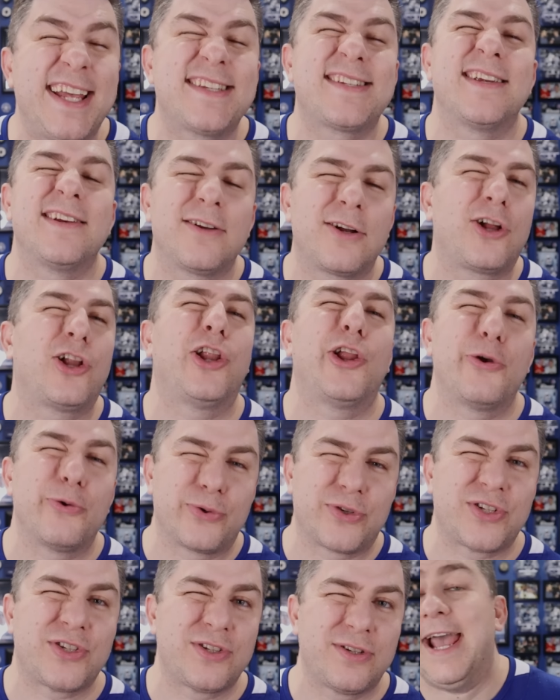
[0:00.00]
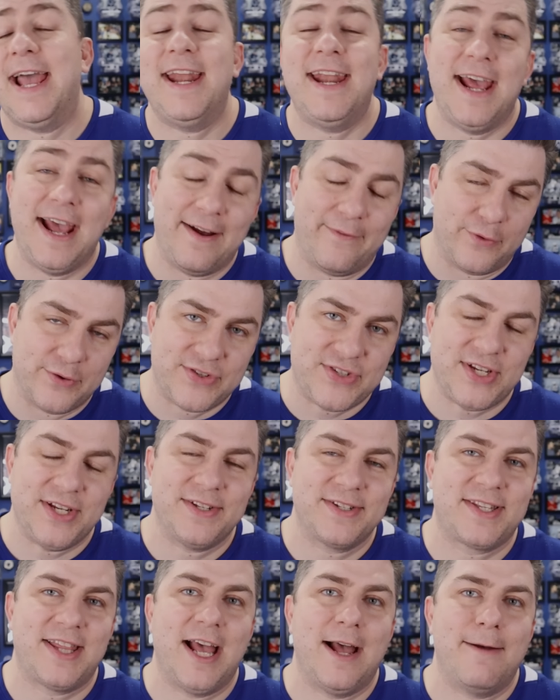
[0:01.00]
isn't close. And ever
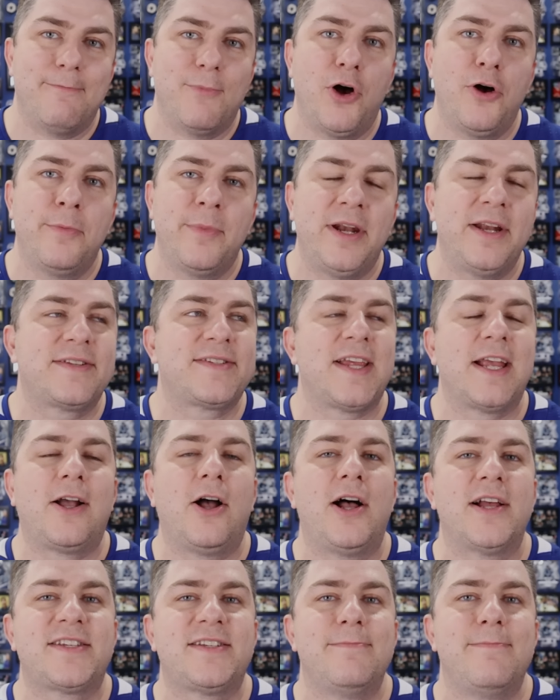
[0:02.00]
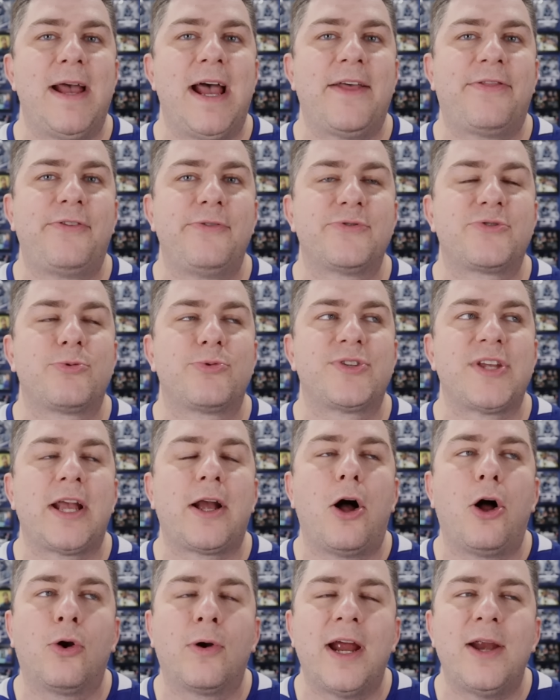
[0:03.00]
since that moment, it's like Austin Matthews was
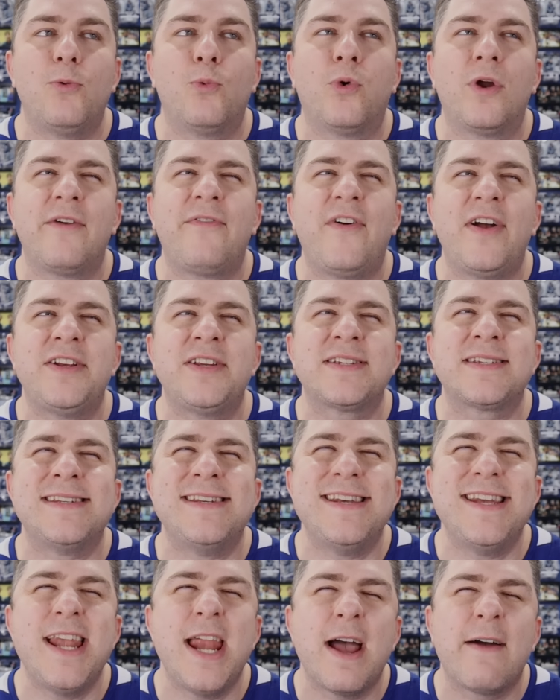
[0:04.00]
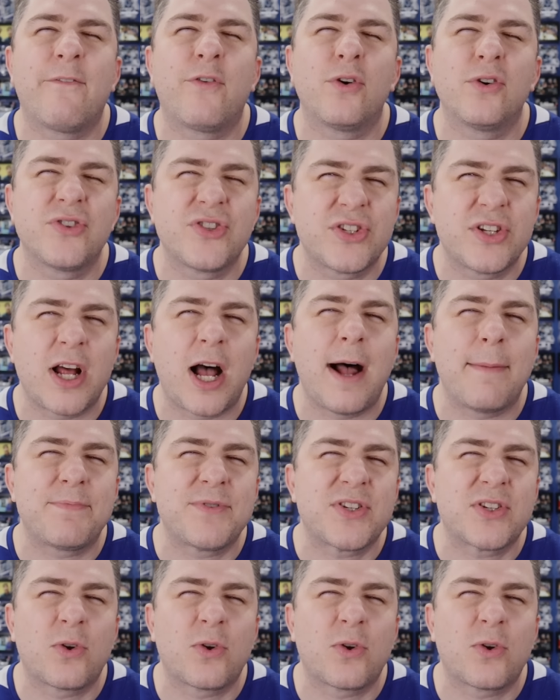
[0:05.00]
like, all right, what if I just never stopped